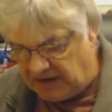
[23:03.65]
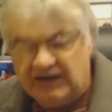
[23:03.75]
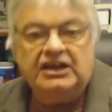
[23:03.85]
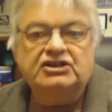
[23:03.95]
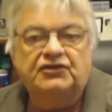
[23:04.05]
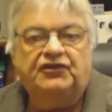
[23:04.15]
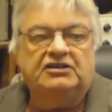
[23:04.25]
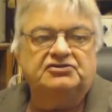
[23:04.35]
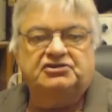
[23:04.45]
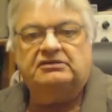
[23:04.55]
any
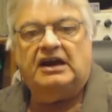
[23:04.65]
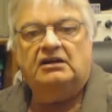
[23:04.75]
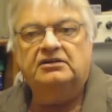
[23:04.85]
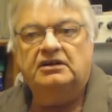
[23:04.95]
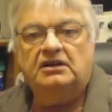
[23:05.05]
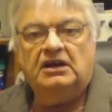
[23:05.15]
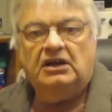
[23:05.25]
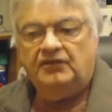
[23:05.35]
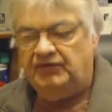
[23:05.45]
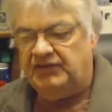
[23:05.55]
interference around,
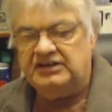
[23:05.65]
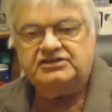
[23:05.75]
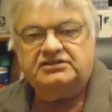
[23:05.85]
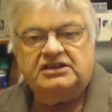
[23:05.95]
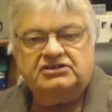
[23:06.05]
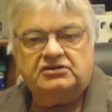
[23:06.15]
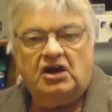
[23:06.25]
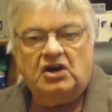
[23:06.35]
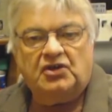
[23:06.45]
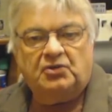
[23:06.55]
this
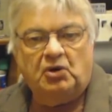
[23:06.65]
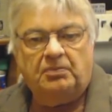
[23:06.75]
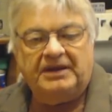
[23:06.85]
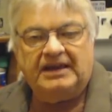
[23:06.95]
earth will